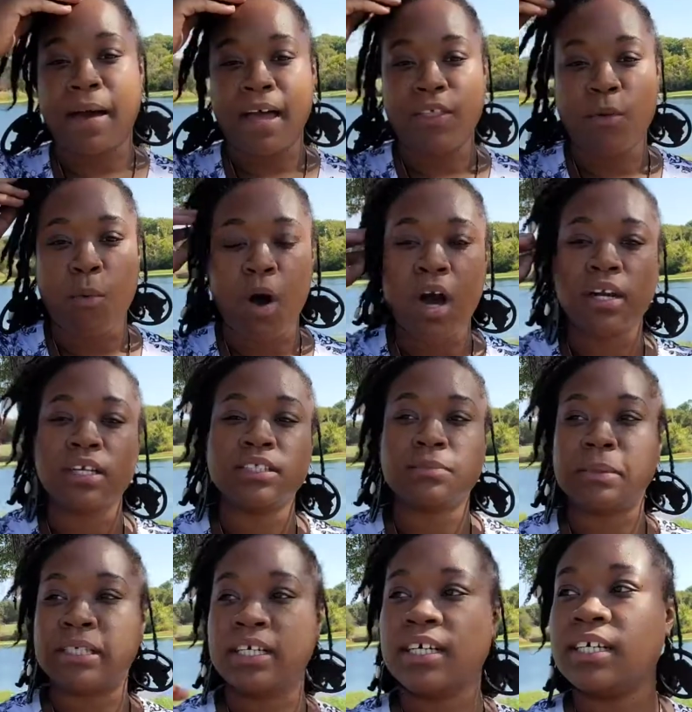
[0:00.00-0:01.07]
by the waters
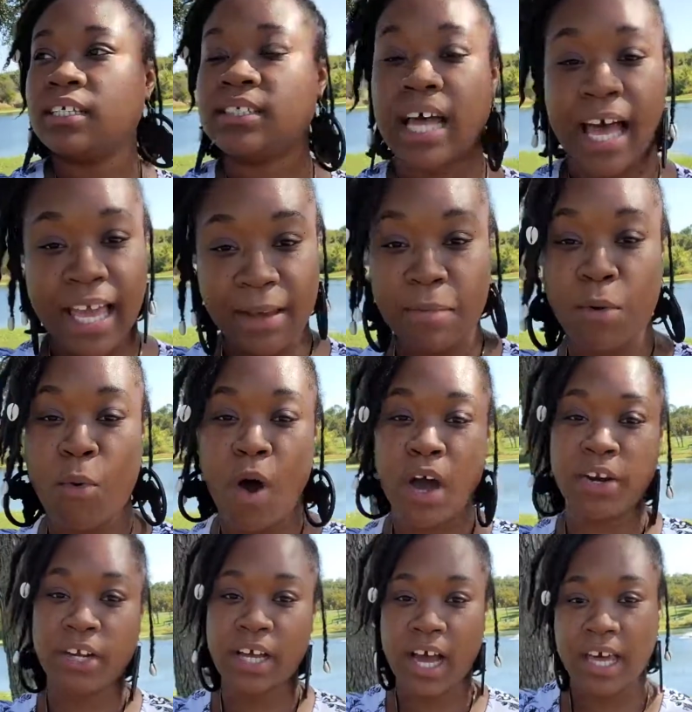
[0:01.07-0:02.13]
because I am a
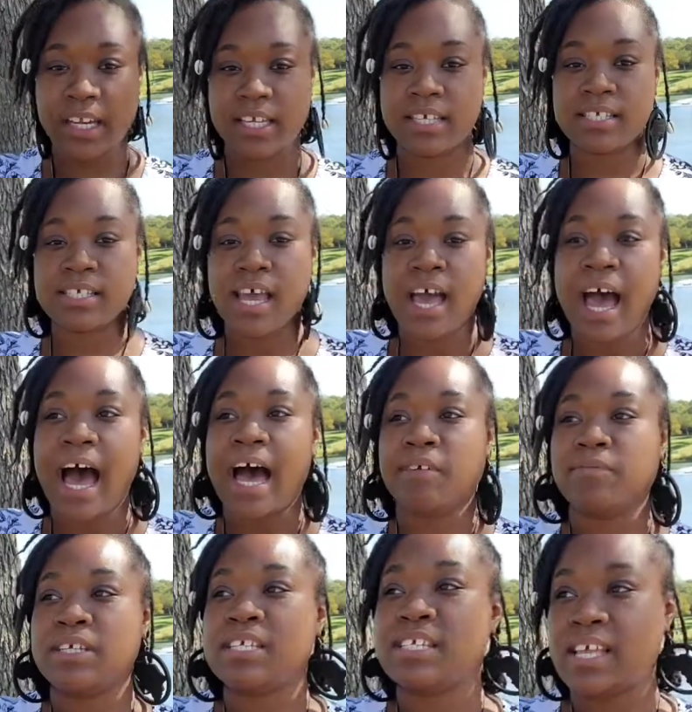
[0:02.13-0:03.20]
water goddess. I
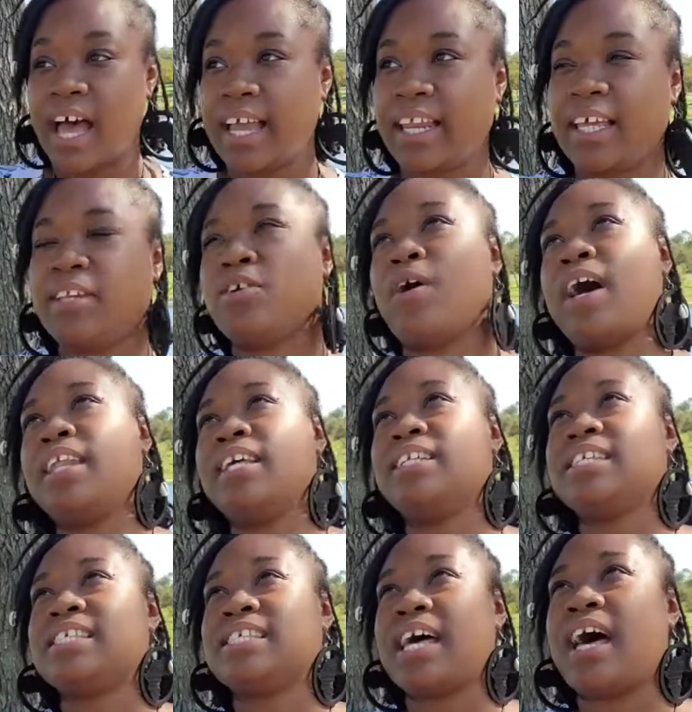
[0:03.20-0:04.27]
didn't
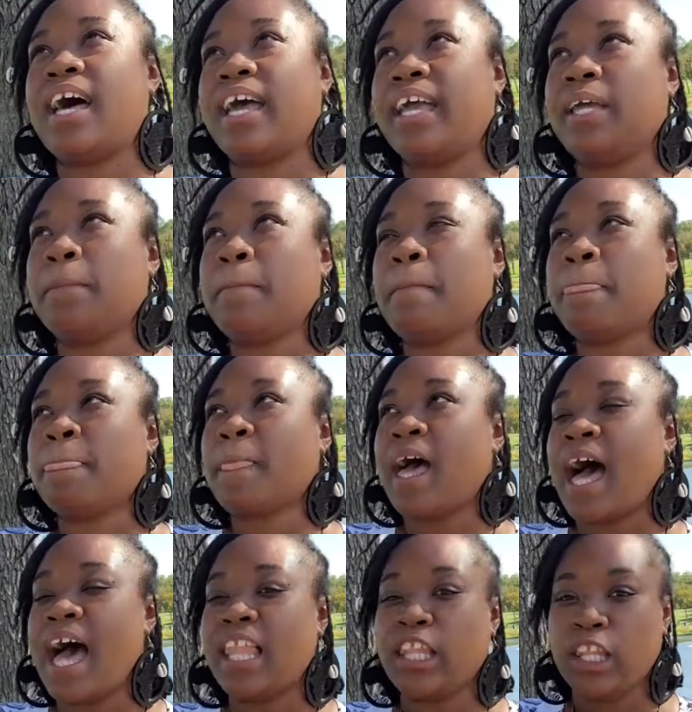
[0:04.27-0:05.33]
decide.
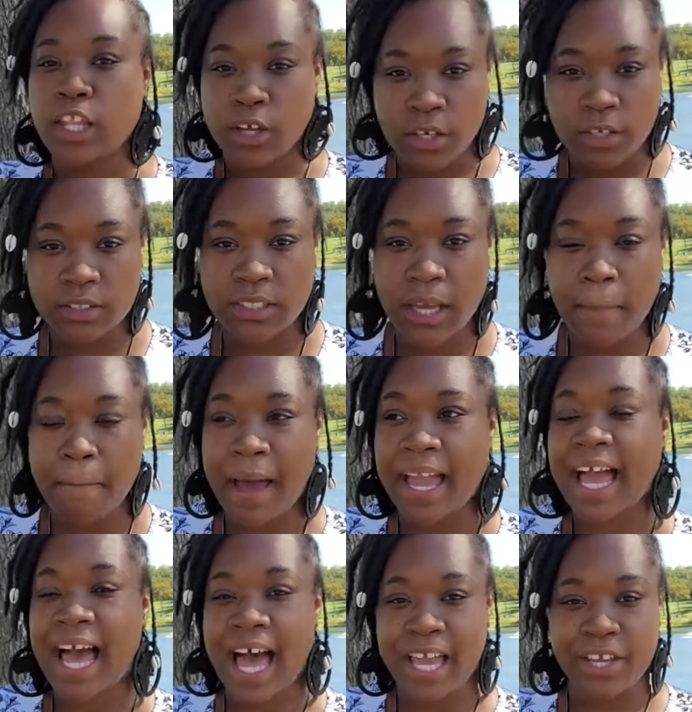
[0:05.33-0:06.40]
I learned my
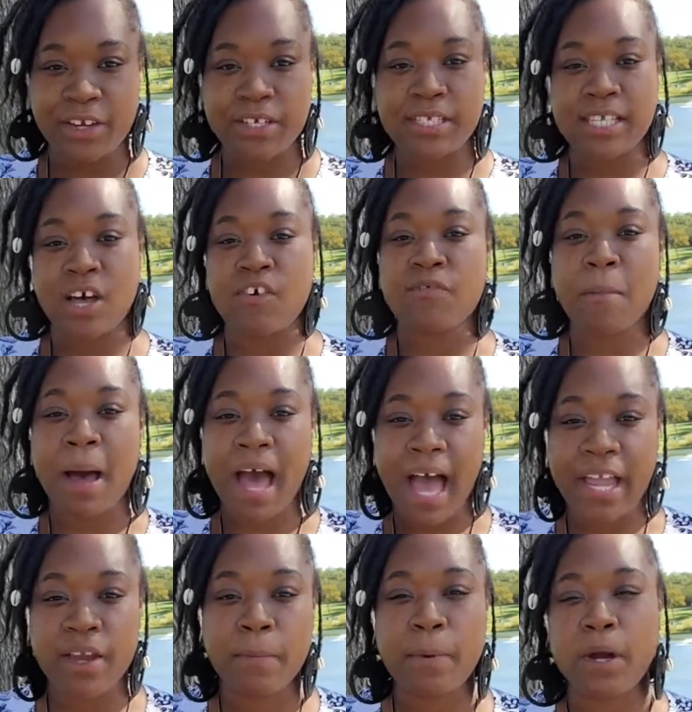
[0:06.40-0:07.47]
higher self, my
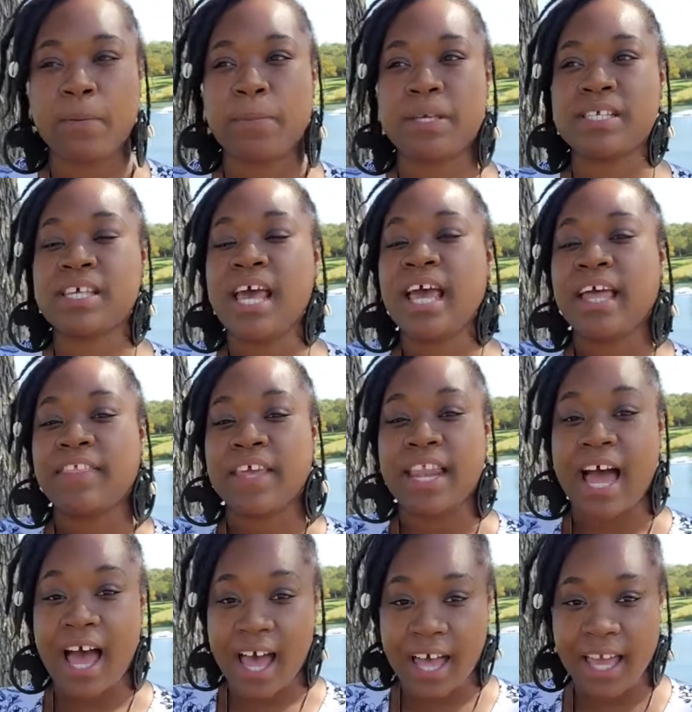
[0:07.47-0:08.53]
higher purpose, that
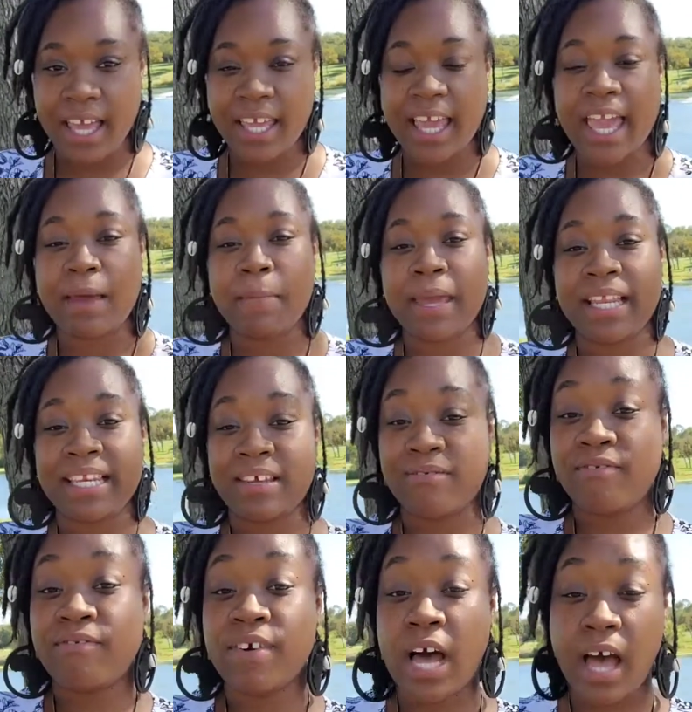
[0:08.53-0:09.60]
I am a
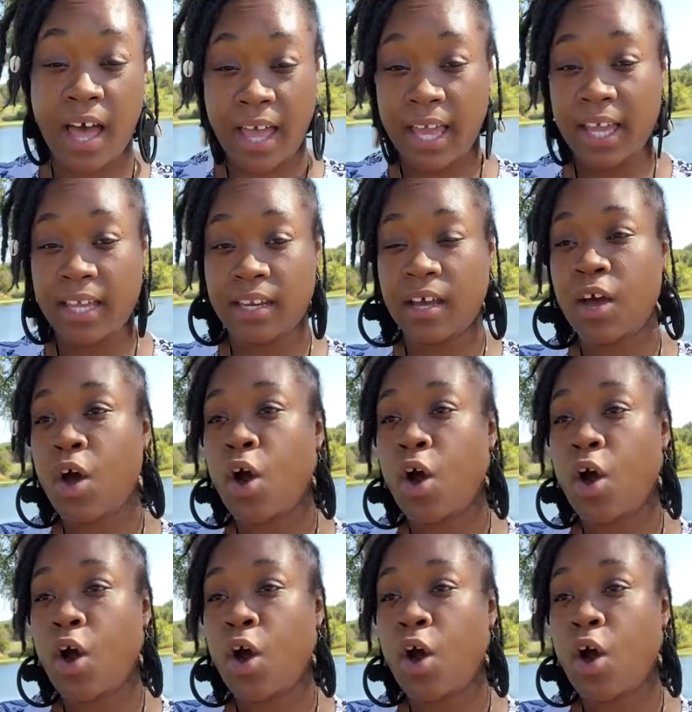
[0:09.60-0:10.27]
divine